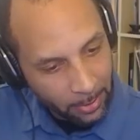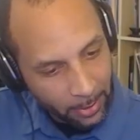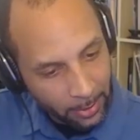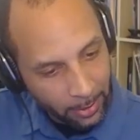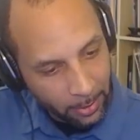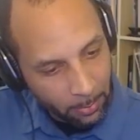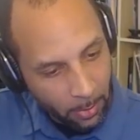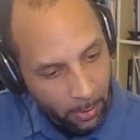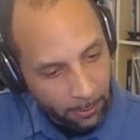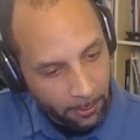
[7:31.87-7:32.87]
click
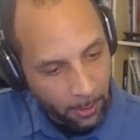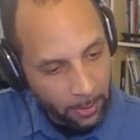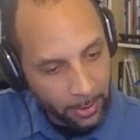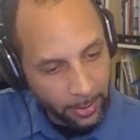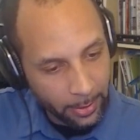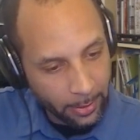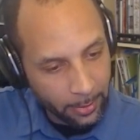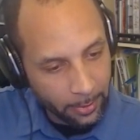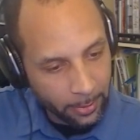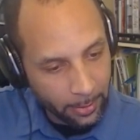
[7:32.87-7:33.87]
port forwarding there.
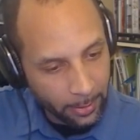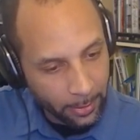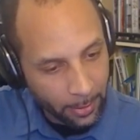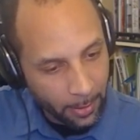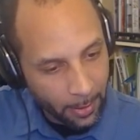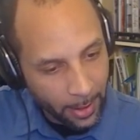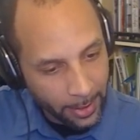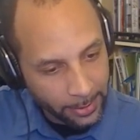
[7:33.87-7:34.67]
All right.